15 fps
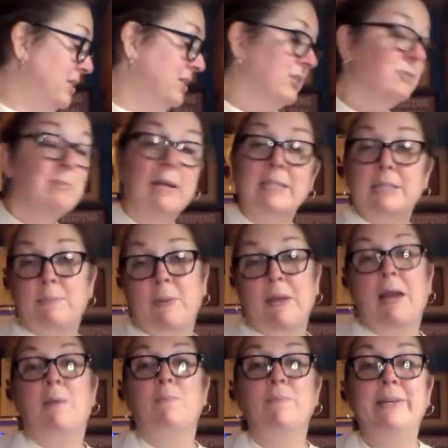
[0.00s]
This
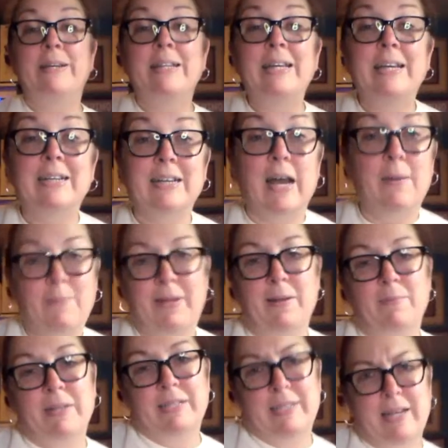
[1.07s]
recipe, I'm
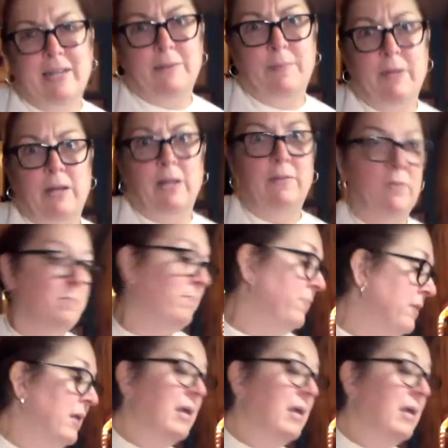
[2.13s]
excited about all of them.